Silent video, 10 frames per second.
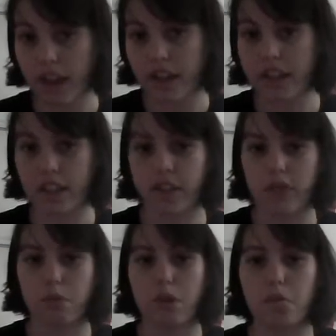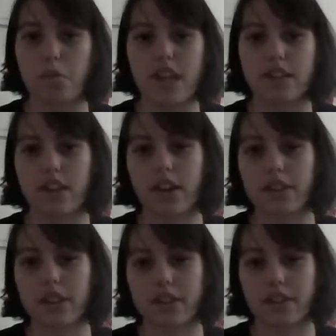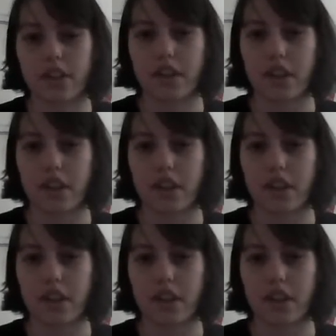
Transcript: ideas were based on this